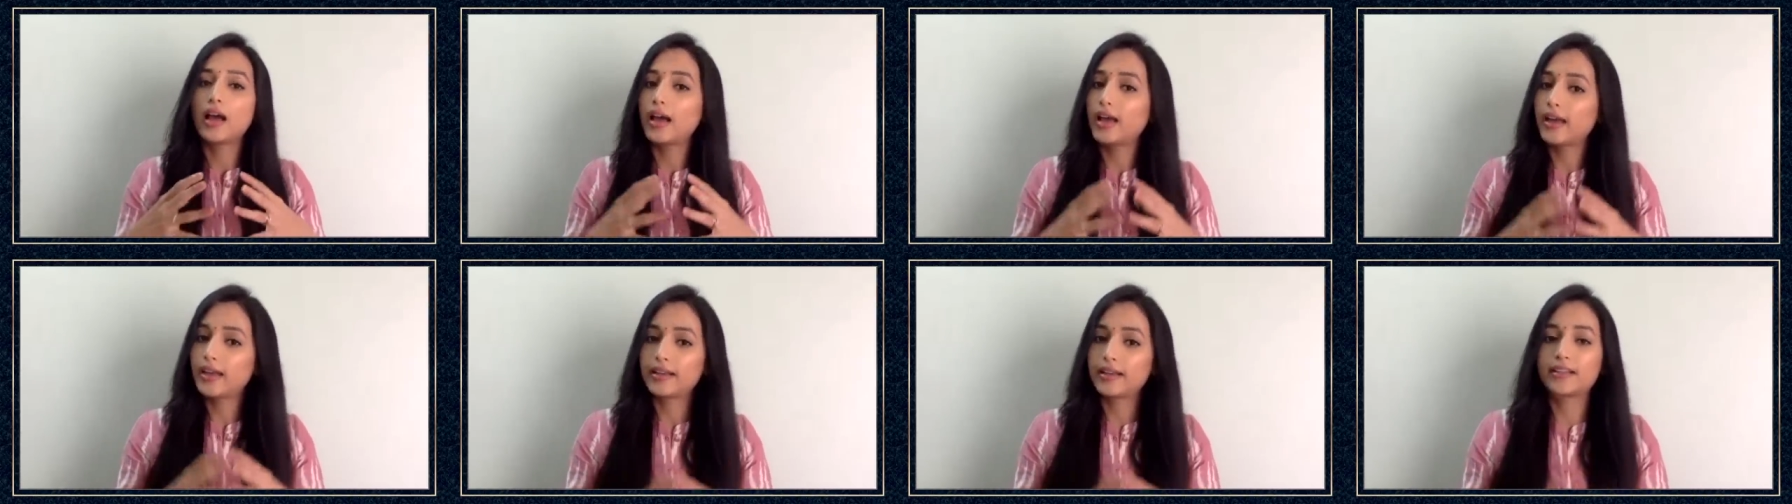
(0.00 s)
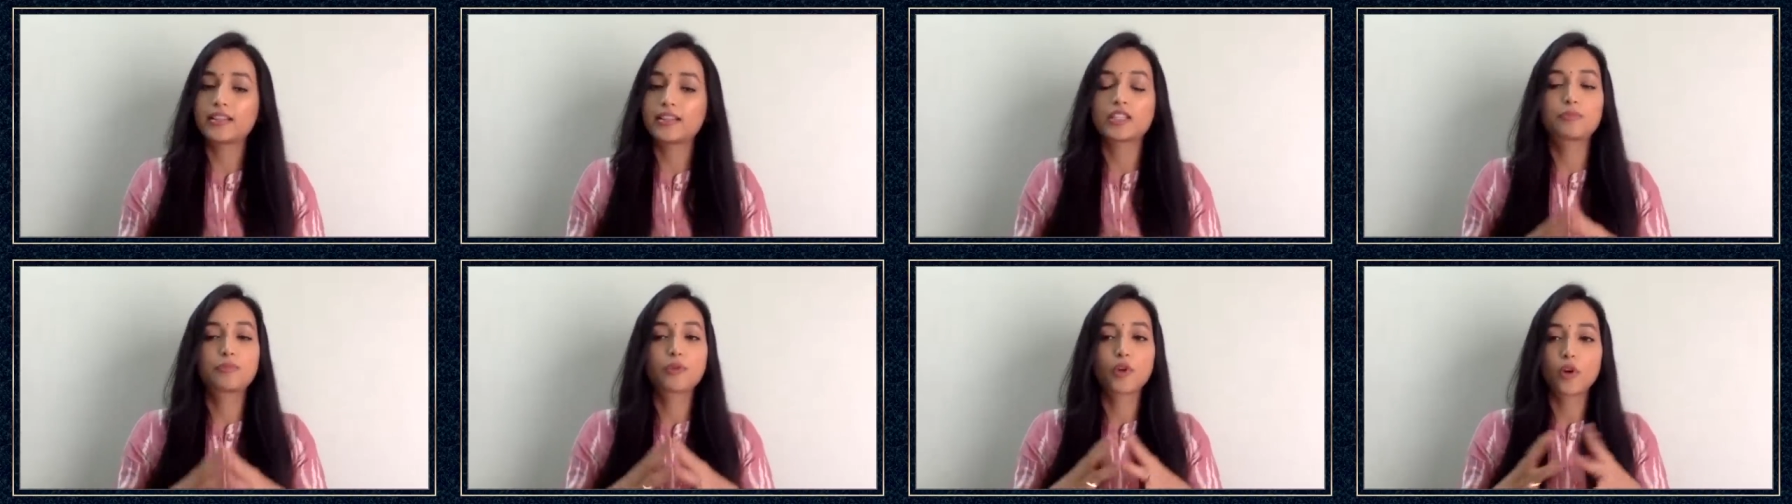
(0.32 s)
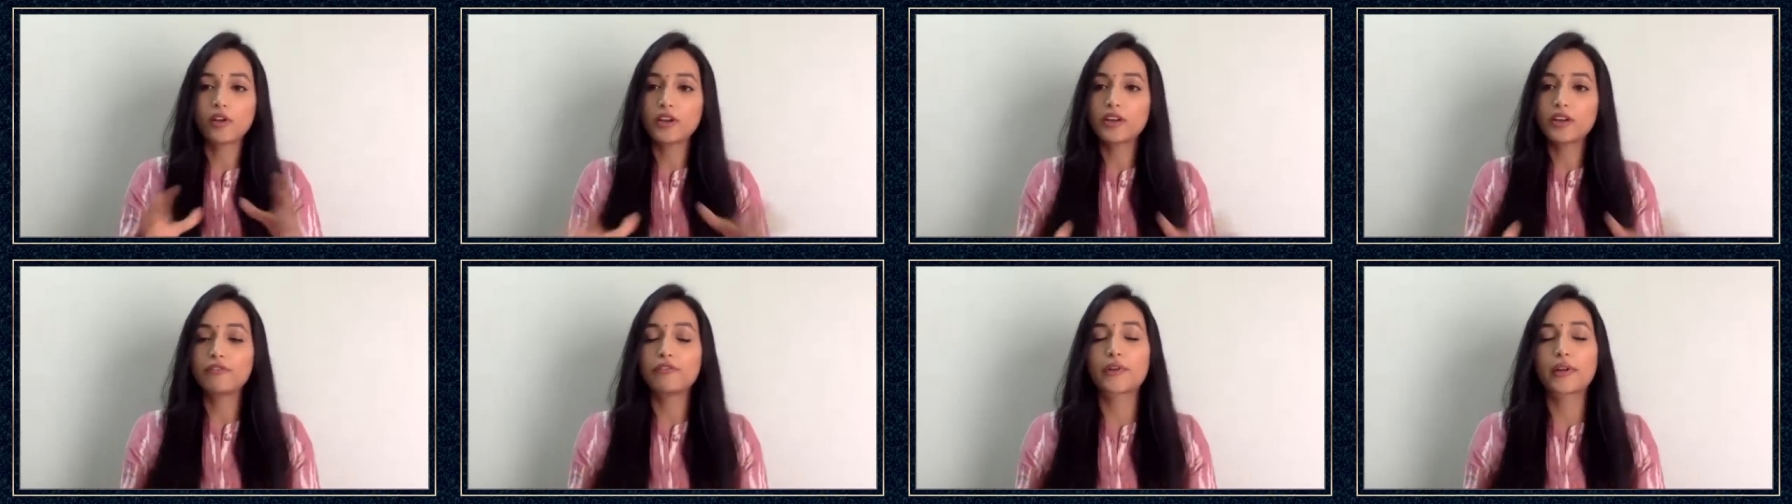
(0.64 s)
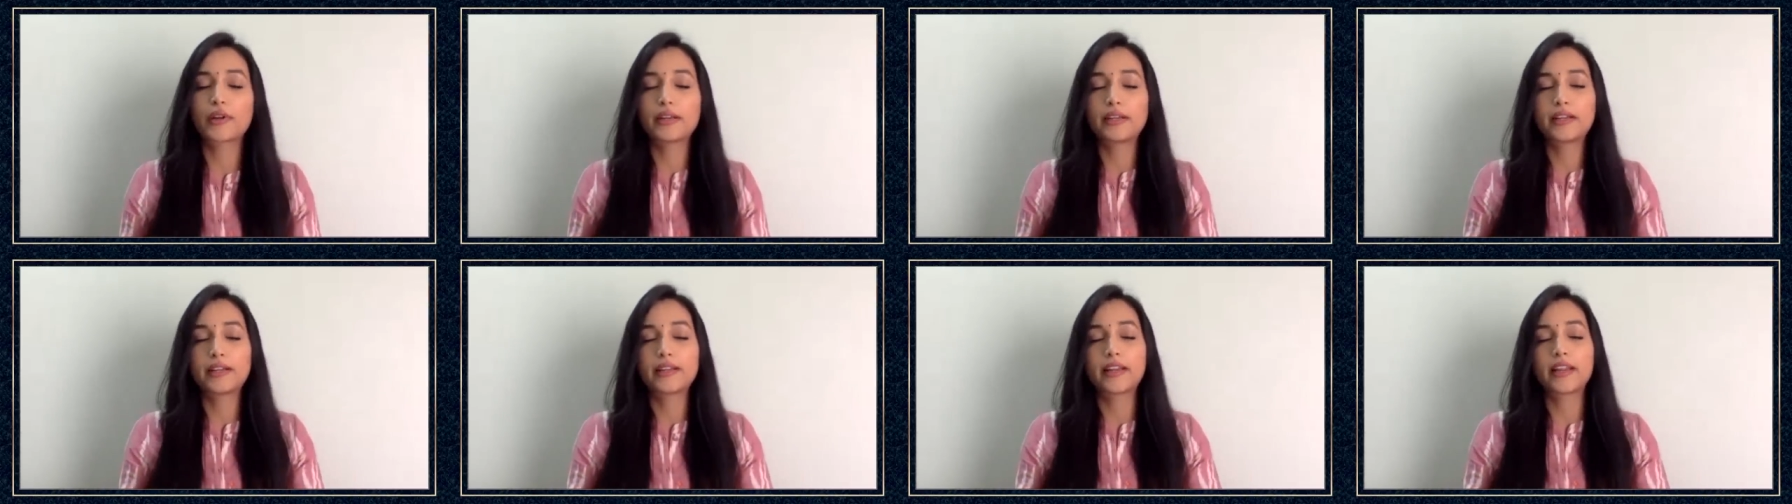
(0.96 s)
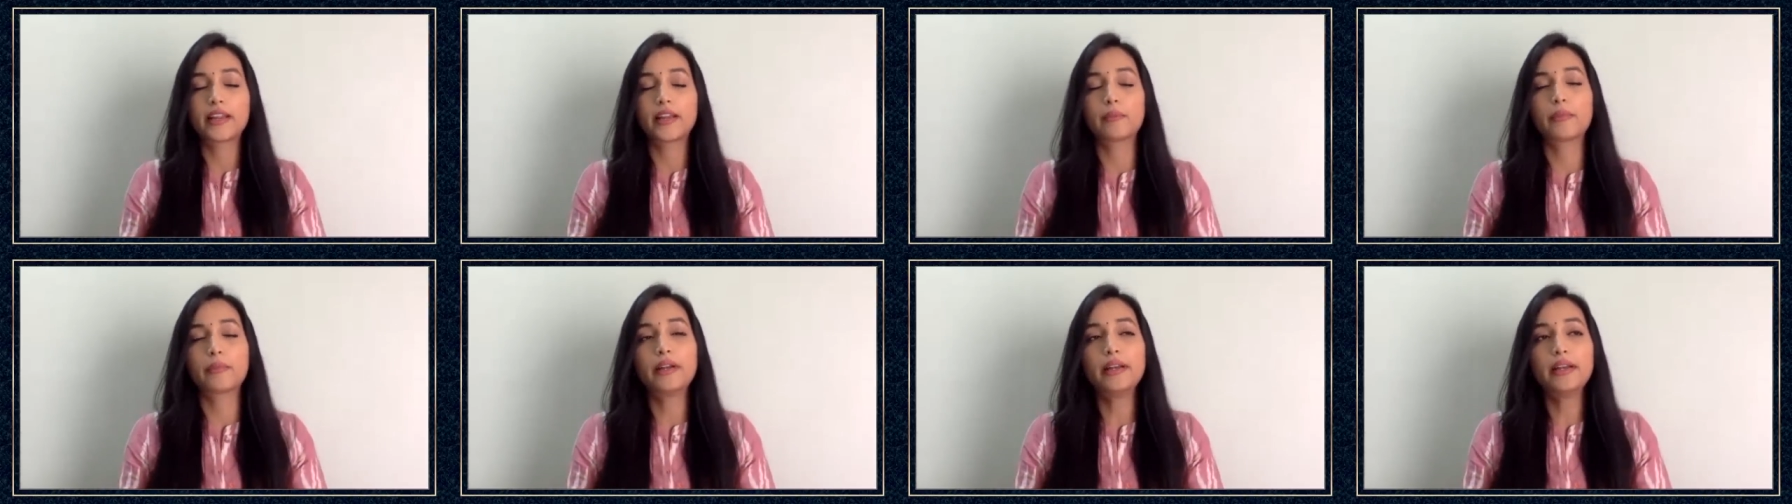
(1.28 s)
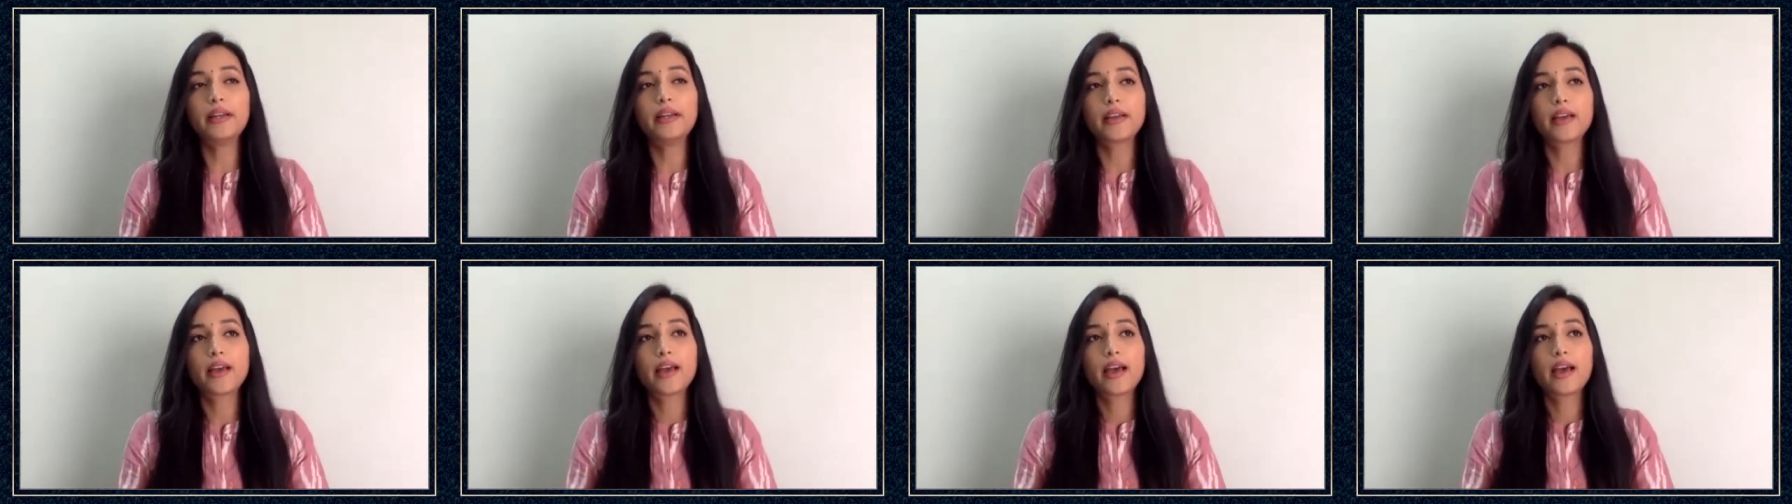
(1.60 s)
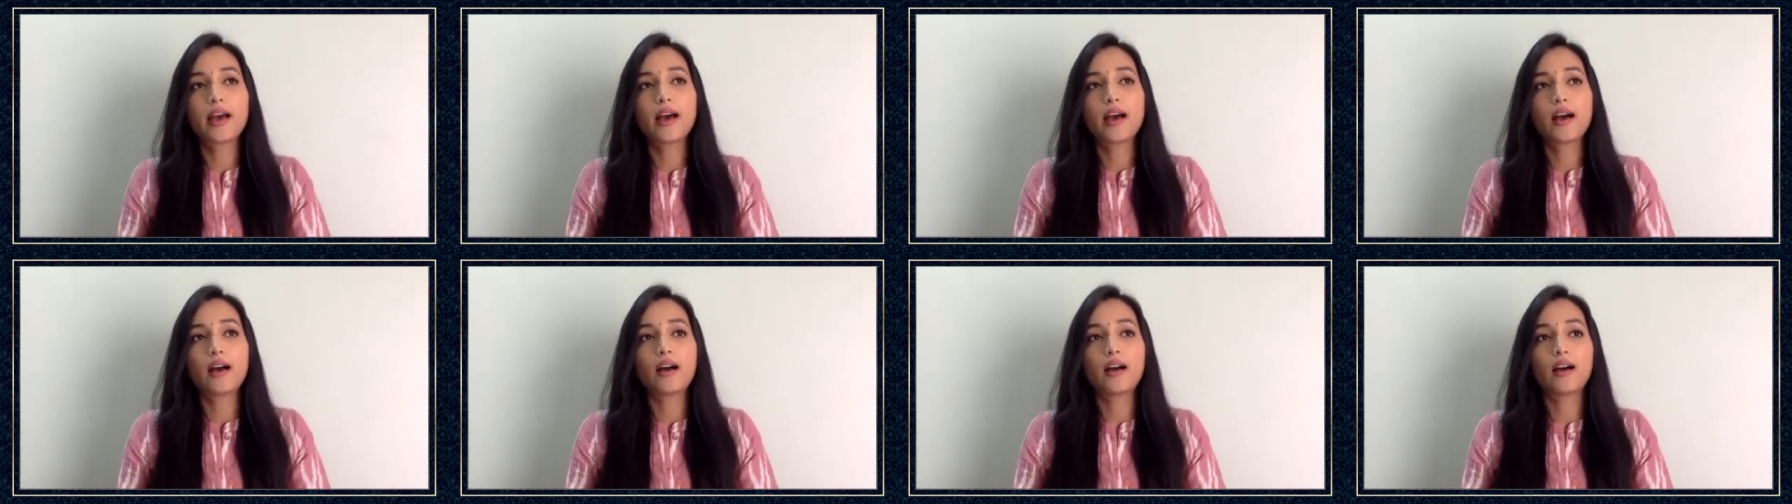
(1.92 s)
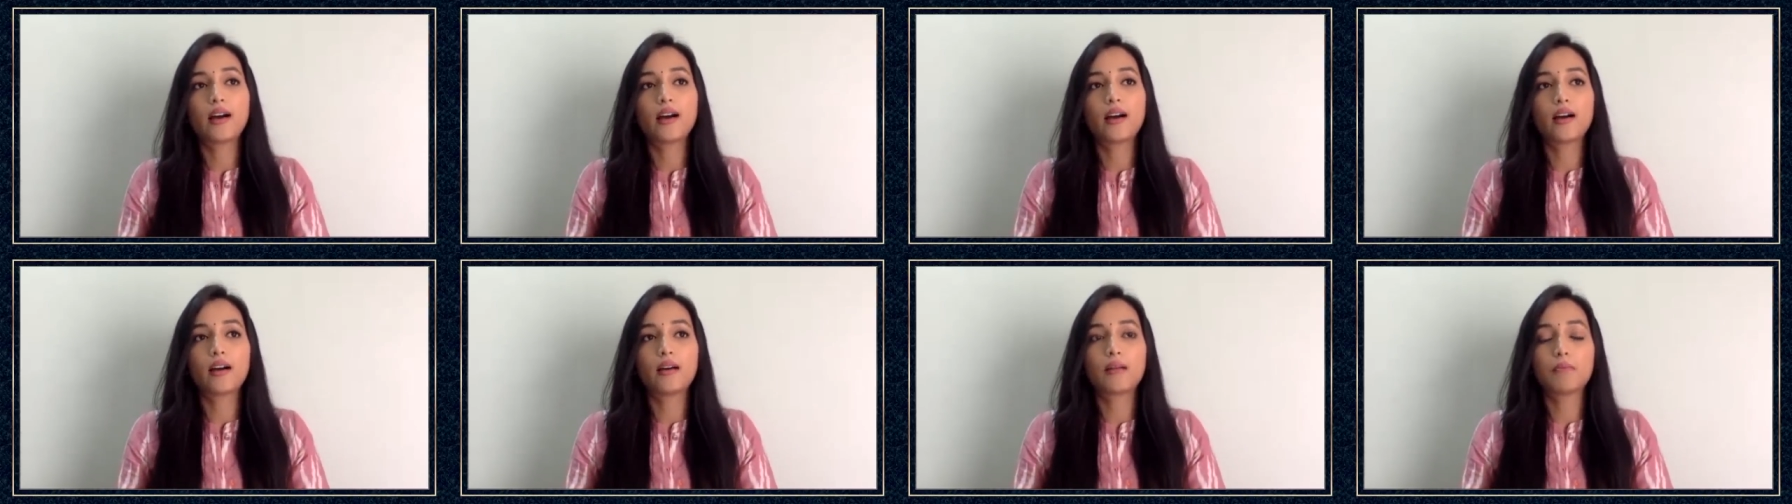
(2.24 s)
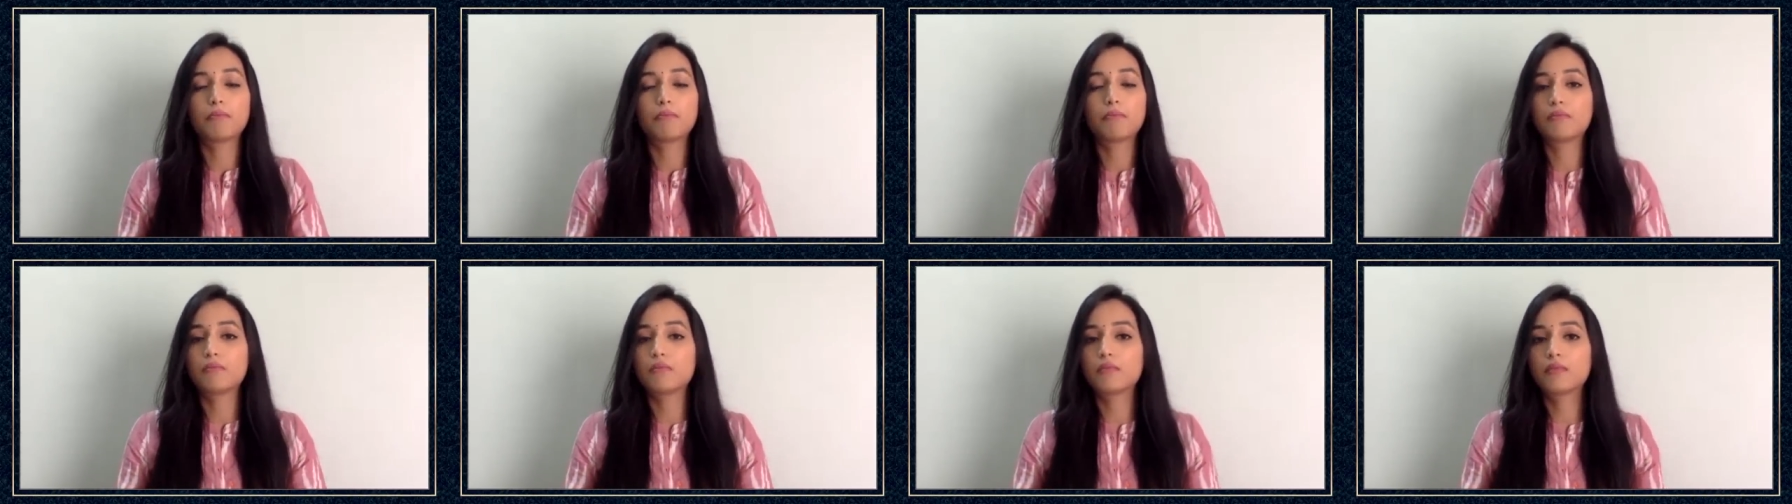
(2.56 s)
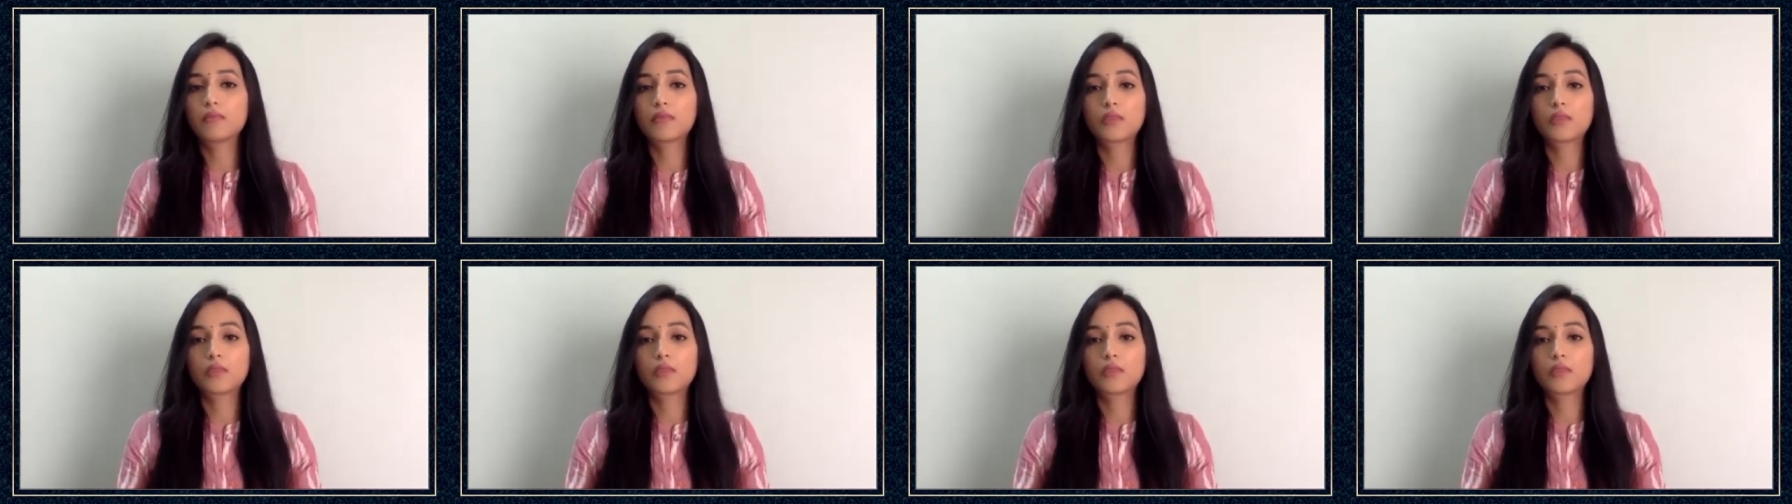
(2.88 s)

It is purely for entertainment. Um,